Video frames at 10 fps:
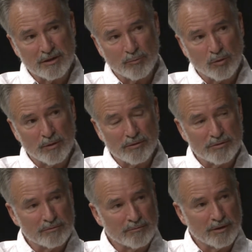immigrants,
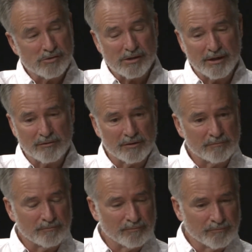things like the
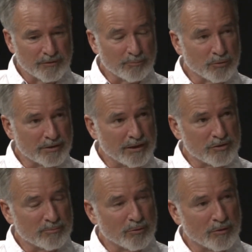deportation
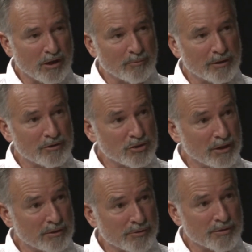program in our jails.
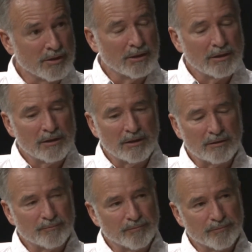Absolutely, and you and I
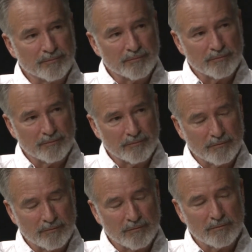have done some work
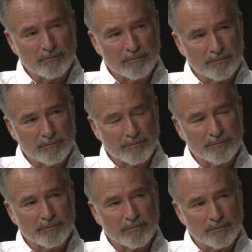with that over
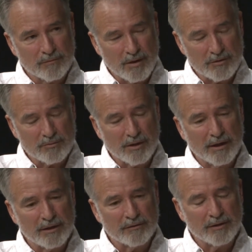time. That's right,
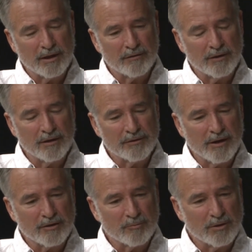and the
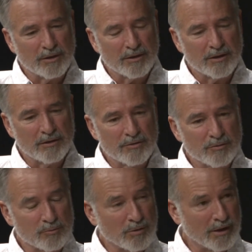undocumented kids who
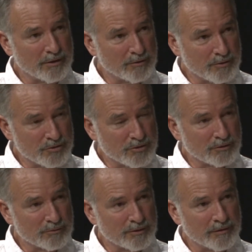are brought here as
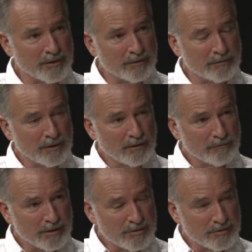children and then
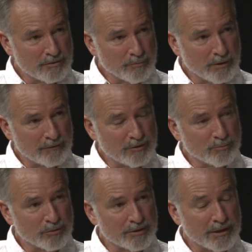face the threat of
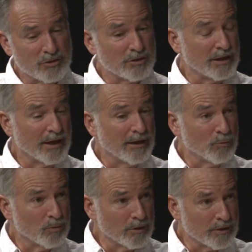deportation and can't
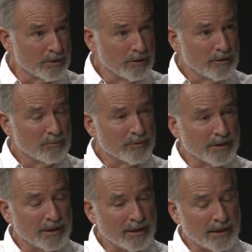work when they
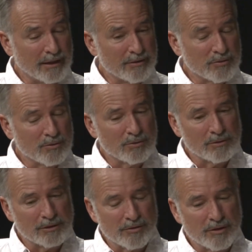get out of high
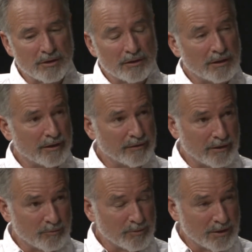school, and that
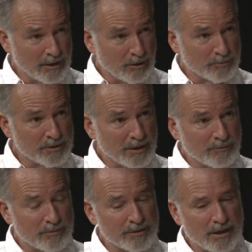are being helped now
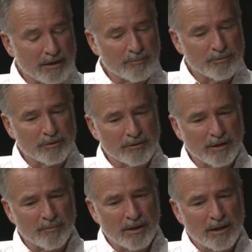through the DACA program.
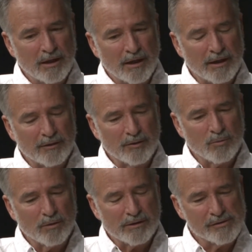And I think
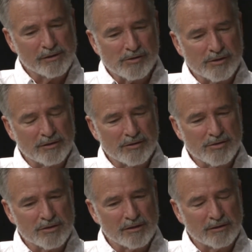one of the things that
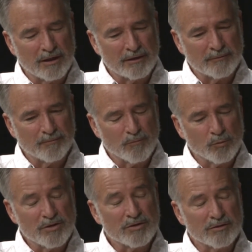this
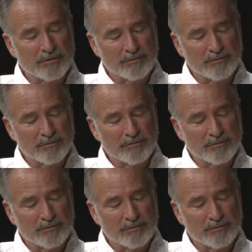recent